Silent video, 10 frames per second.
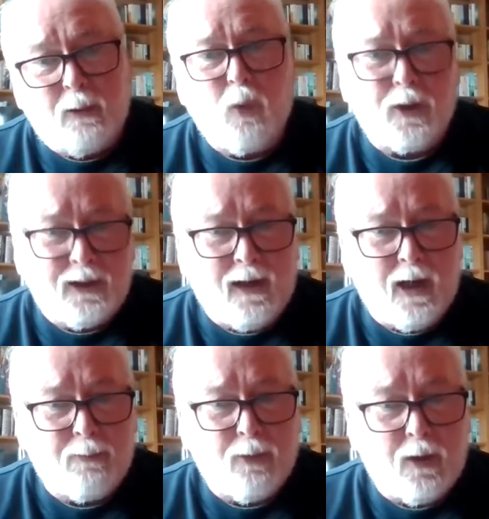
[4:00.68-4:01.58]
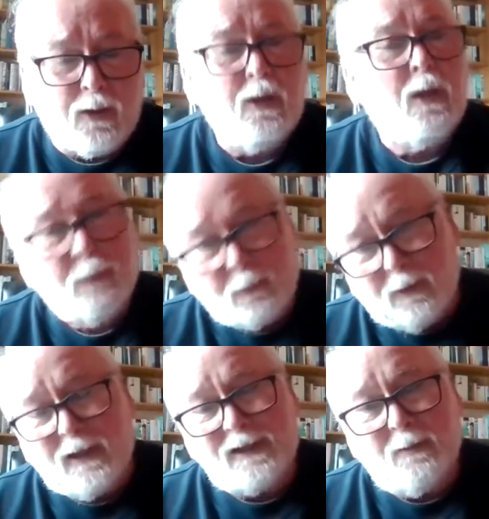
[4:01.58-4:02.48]
want a hard border, but we'll
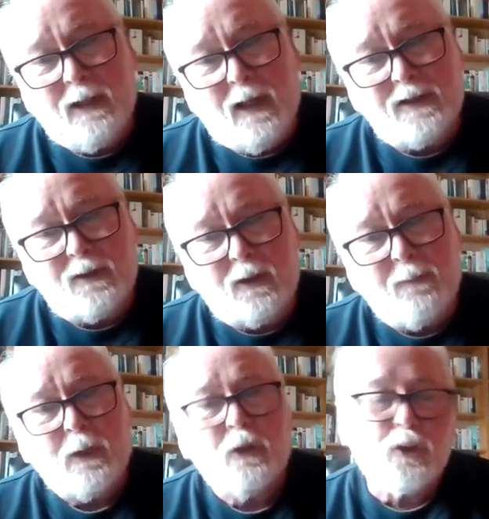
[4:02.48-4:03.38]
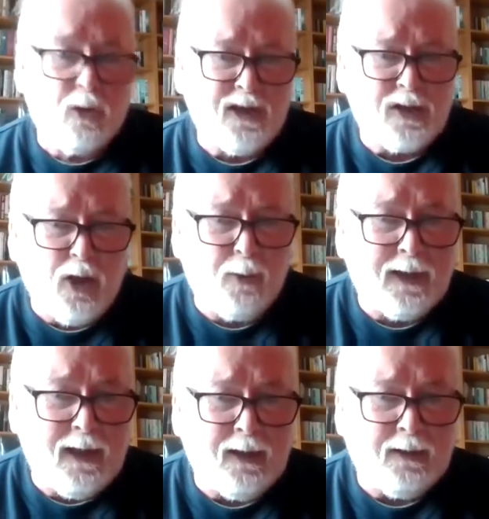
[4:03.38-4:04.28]
get somebody else to do it. So this is how we
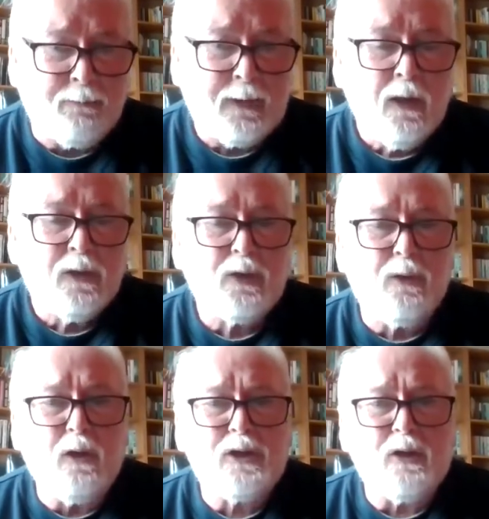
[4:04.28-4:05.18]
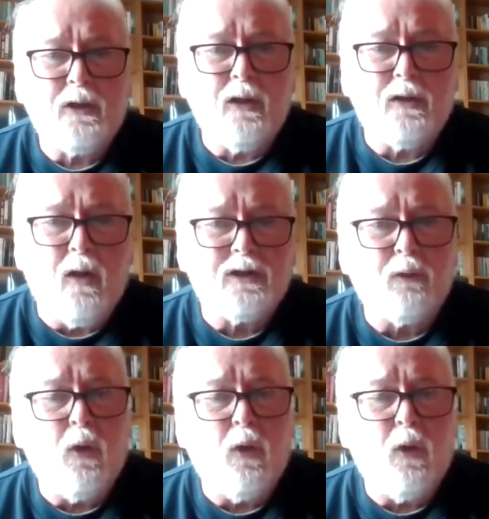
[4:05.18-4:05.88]
get it. Mm-hmm. So now suddenly it all says,